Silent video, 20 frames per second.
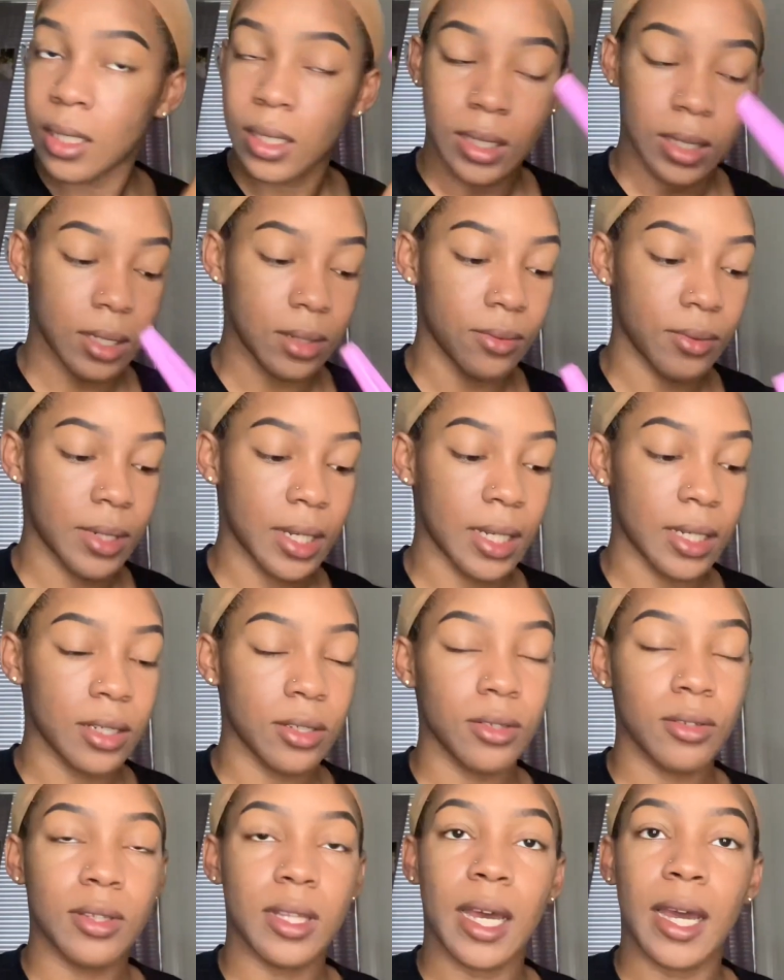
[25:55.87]
we're not gonna
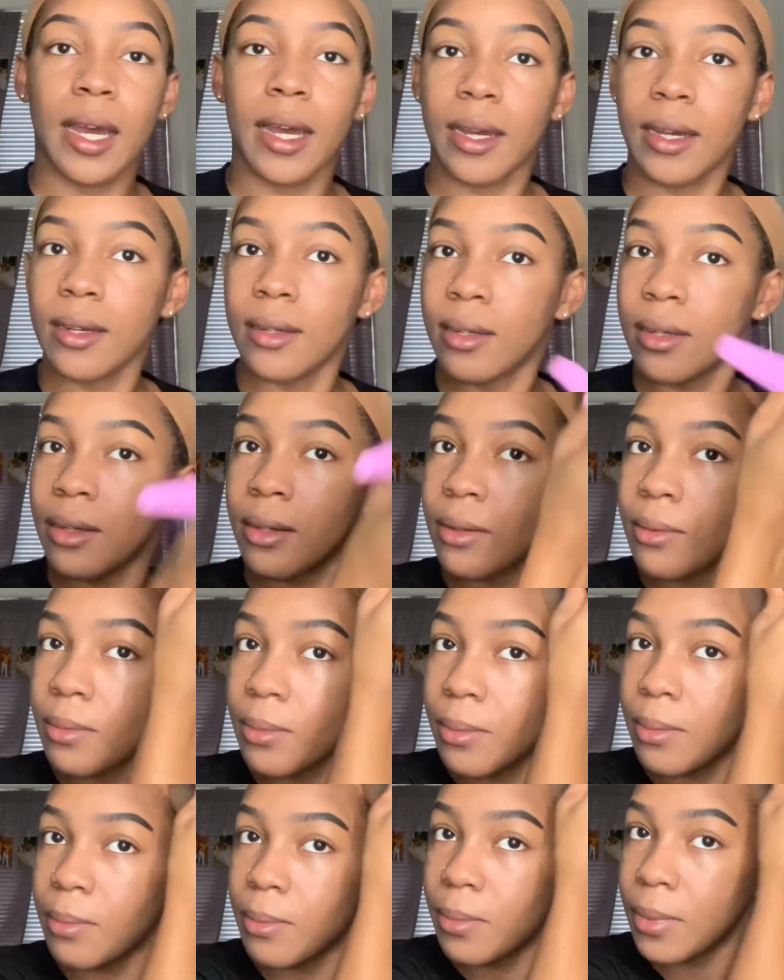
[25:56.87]
do that,
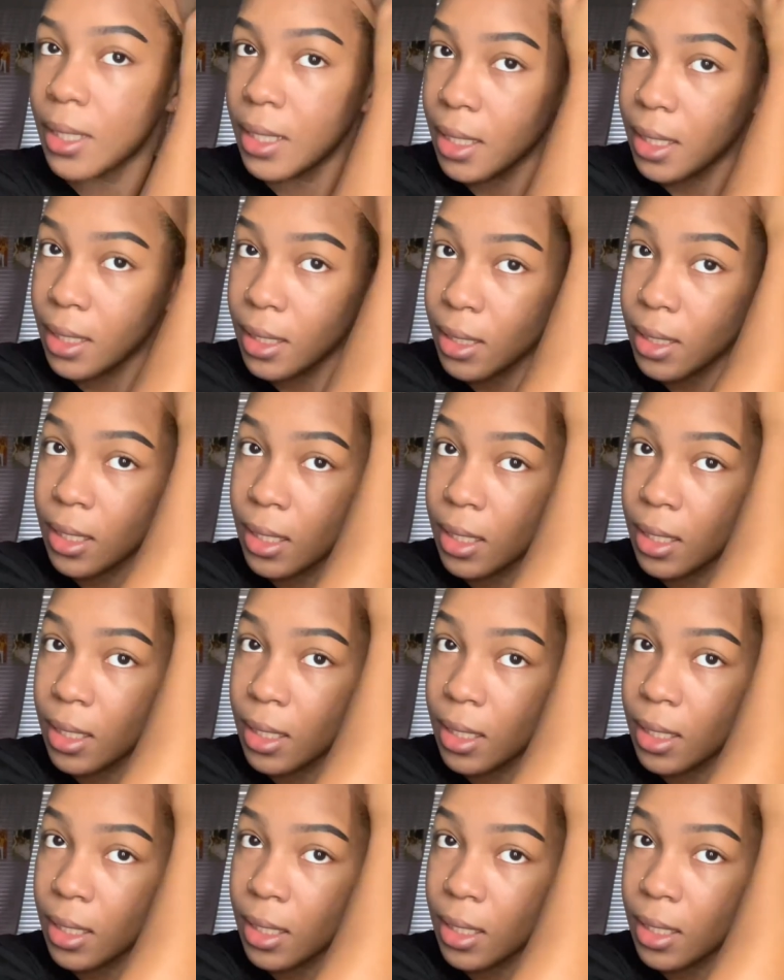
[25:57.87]
but